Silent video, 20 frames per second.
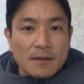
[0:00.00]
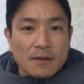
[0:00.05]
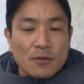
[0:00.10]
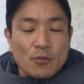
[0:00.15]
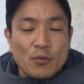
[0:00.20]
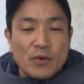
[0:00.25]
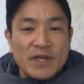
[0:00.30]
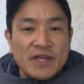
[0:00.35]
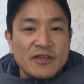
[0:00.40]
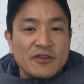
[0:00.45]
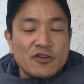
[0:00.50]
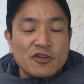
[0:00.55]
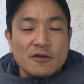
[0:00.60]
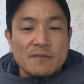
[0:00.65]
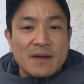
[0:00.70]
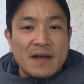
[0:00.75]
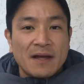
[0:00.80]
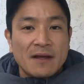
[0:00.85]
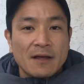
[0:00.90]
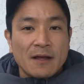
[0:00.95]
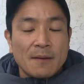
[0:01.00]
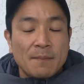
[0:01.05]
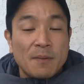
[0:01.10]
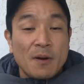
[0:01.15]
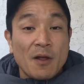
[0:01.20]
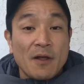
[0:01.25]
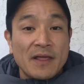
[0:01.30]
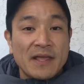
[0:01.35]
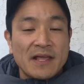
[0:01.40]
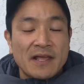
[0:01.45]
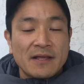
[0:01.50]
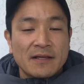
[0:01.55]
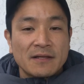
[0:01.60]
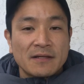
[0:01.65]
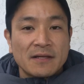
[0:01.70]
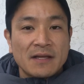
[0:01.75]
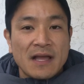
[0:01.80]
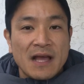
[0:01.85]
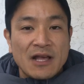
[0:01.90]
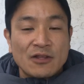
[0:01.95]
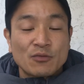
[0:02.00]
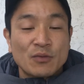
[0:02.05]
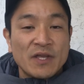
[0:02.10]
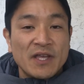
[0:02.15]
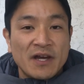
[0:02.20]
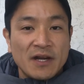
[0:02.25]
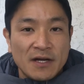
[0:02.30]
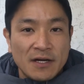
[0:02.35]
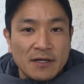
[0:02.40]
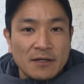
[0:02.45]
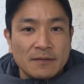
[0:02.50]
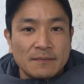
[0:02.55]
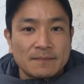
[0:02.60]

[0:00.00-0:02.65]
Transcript: We human, plotting as we are,